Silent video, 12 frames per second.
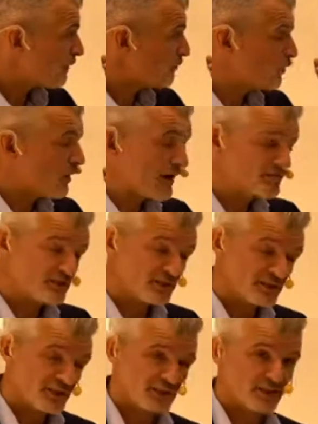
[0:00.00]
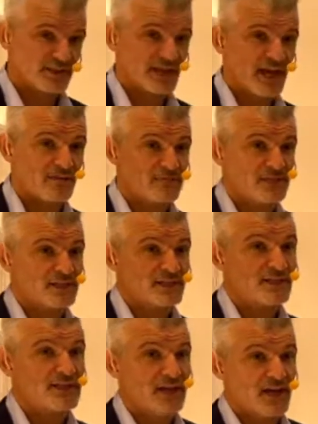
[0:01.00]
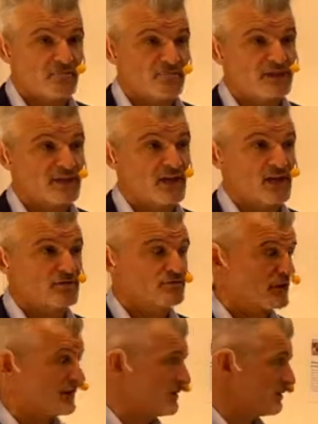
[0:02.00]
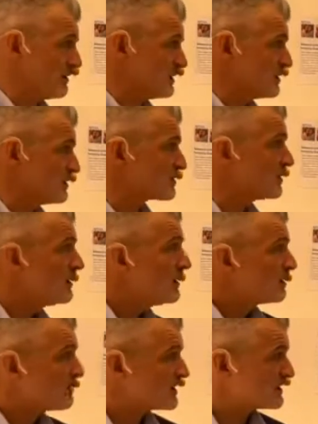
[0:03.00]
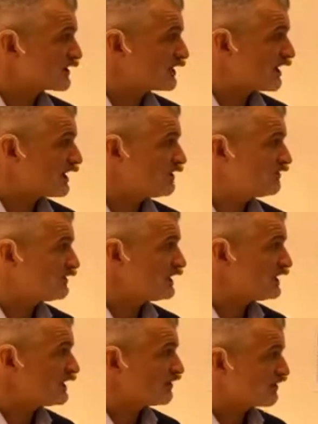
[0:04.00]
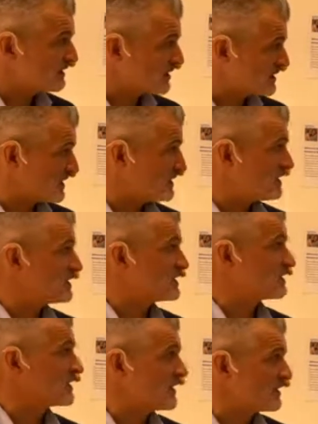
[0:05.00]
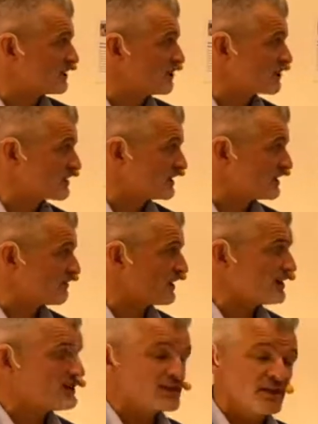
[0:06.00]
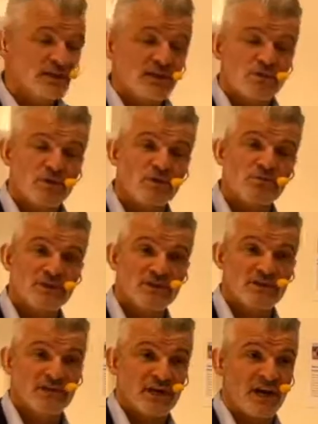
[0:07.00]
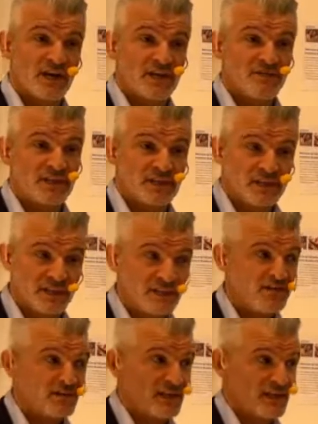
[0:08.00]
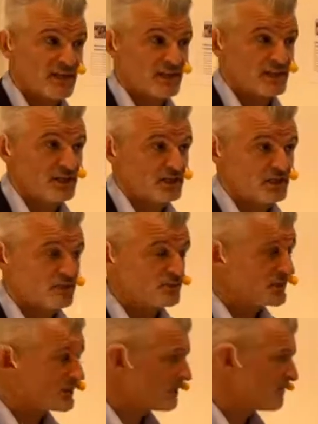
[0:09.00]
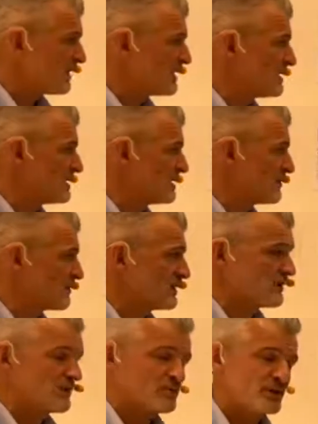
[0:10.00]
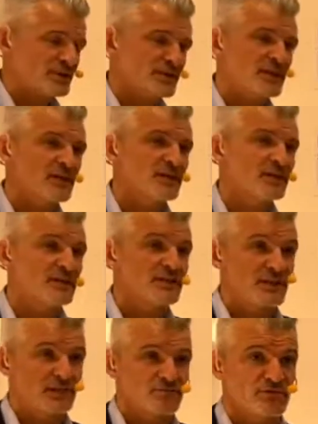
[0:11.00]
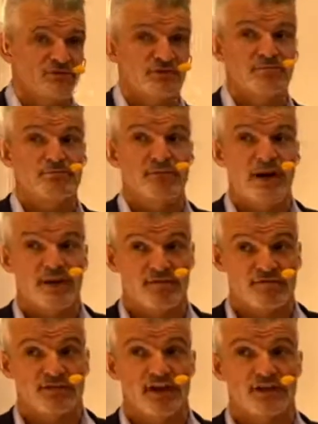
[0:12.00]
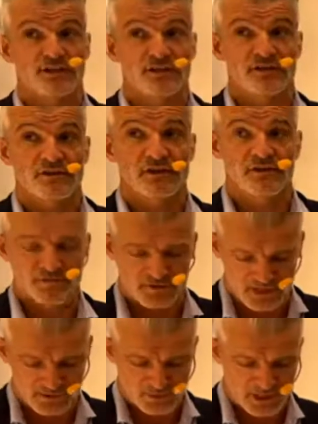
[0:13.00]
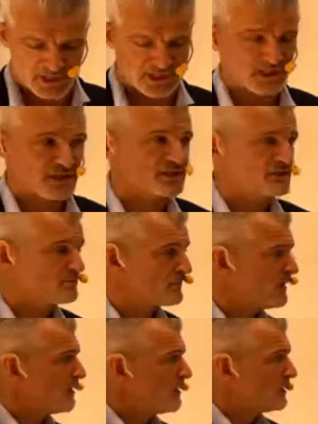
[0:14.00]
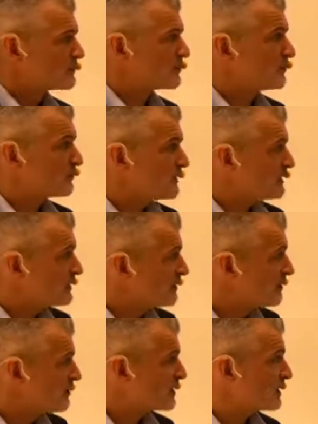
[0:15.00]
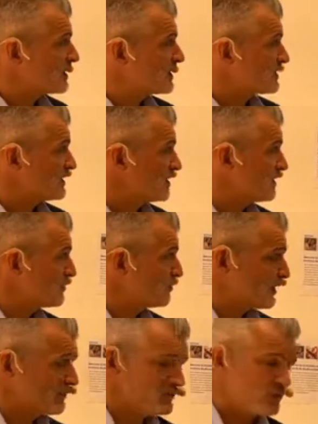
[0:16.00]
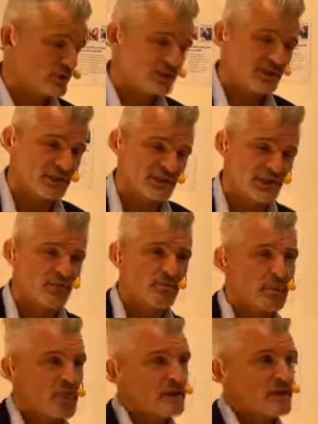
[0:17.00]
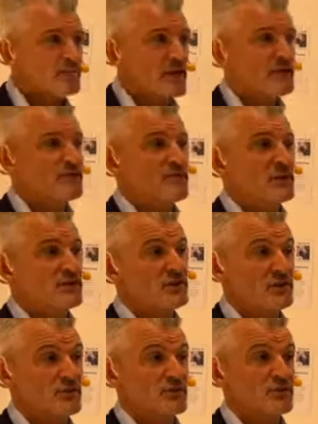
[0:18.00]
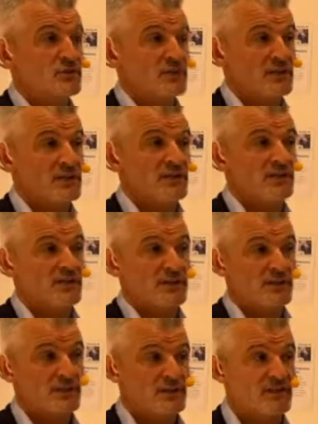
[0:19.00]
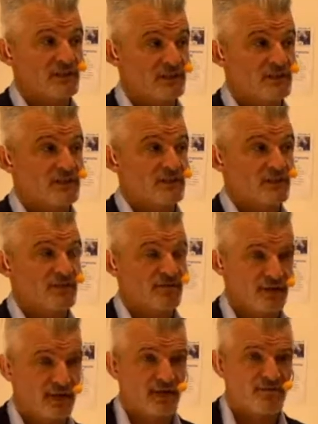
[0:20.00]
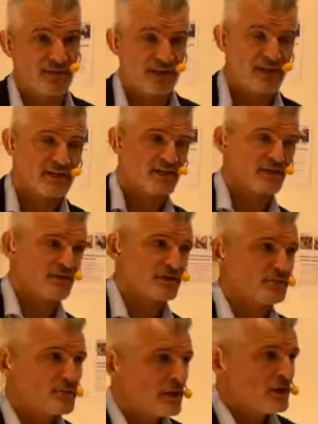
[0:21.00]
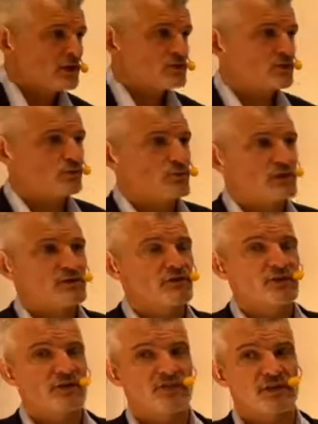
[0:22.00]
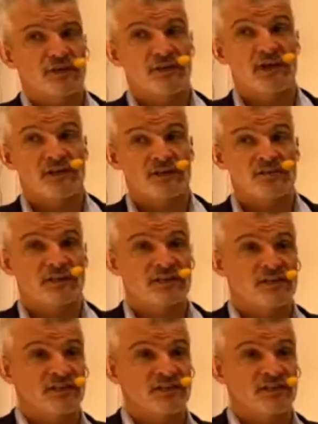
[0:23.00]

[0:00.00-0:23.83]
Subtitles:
will have to adhere to the MDD, MDR regulations, whereas an IVD diagnostic device will be the IVD regulations, which are very different, particularly in terms of the manufacture of these plastics. So if we look at this in a little bit more detail, the manufacturing processes for these devices are very, very different. So where you have a device